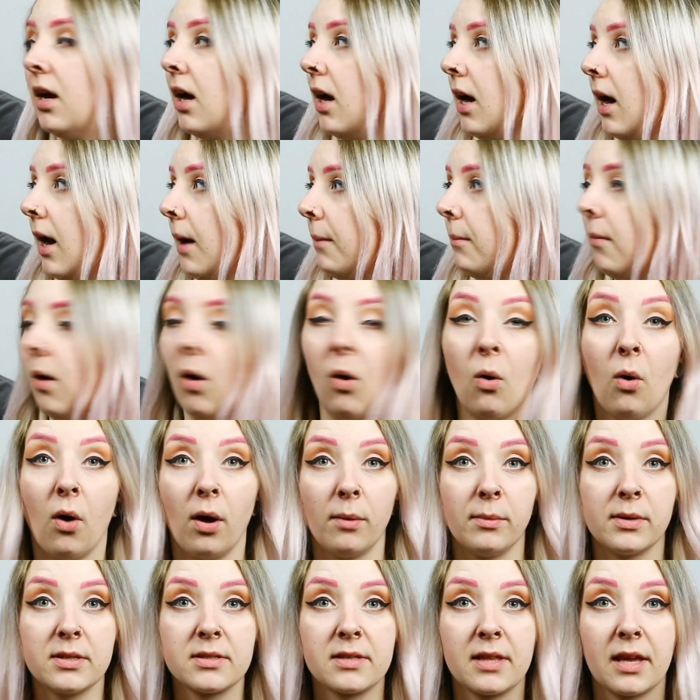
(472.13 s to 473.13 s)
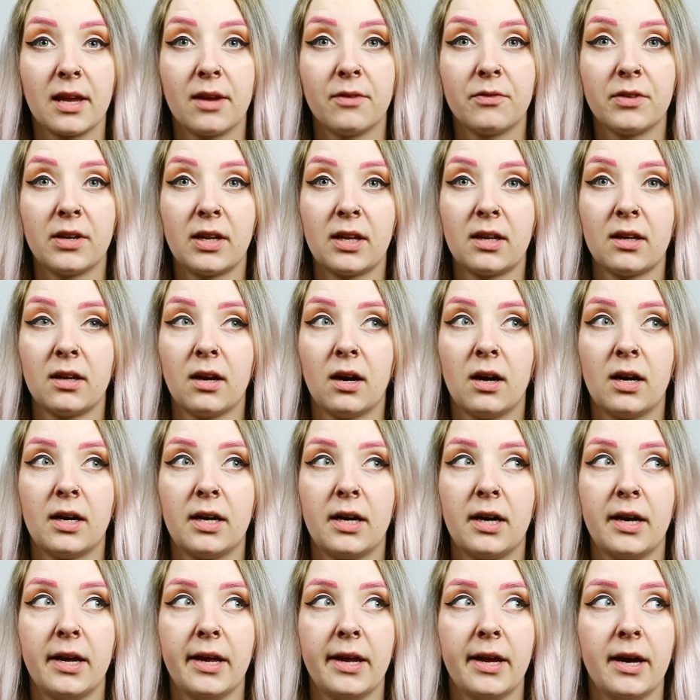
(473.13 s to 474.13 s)
Or almost the evening.
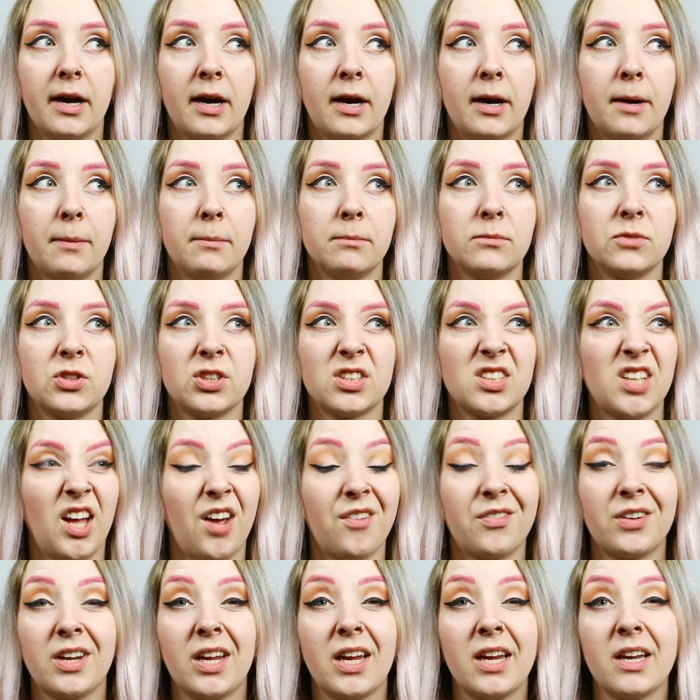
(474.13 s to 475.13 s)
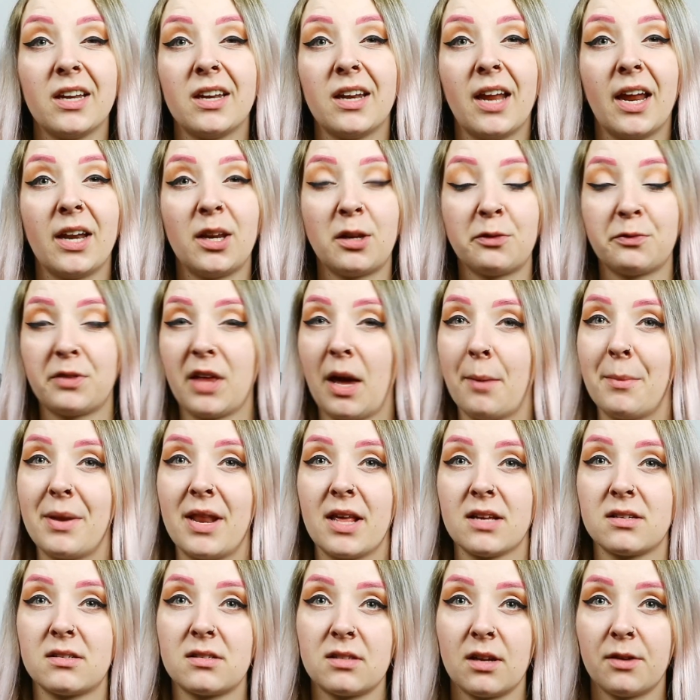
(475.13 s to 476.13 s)
I just haven't eaten any of the
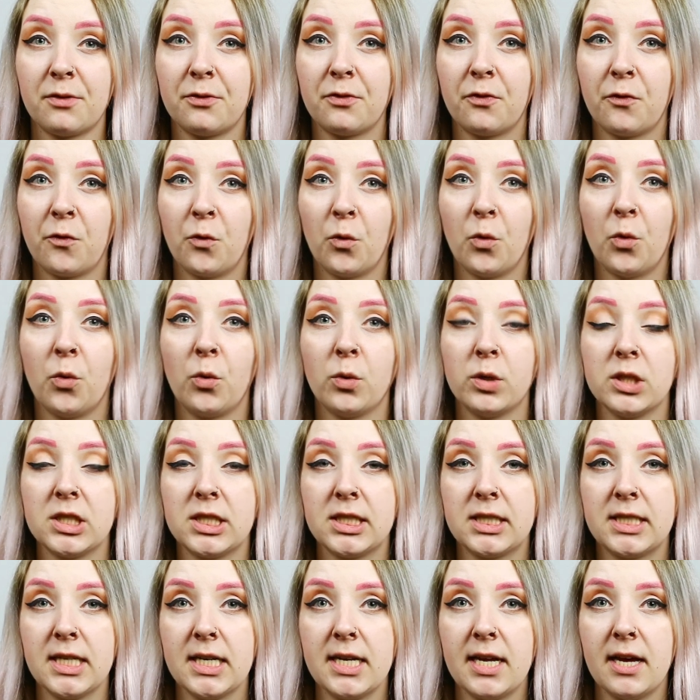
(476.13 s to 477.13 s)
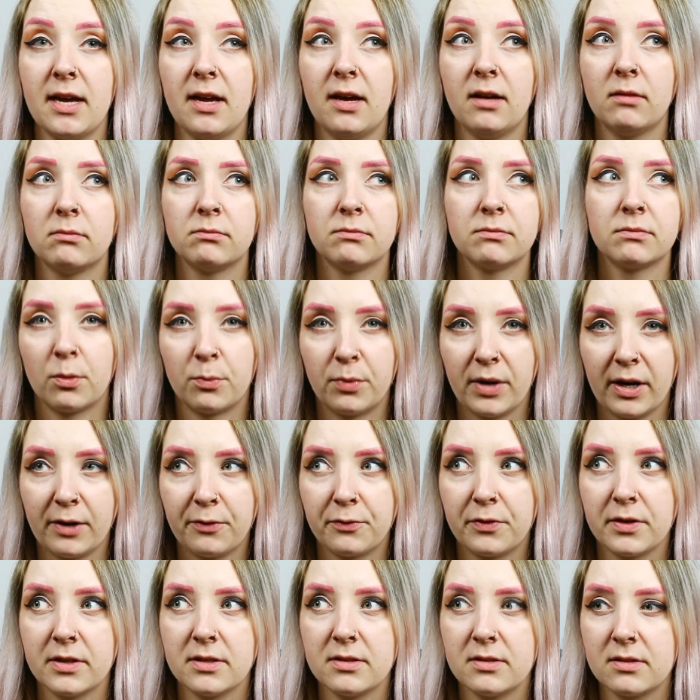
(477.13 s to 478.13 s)
M&S stuff for dinner, for
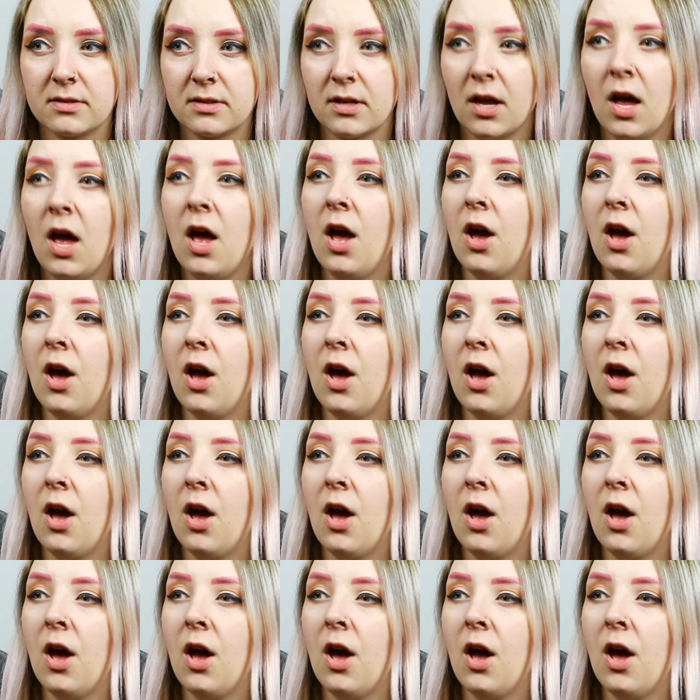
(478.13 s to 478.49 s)
breakfast,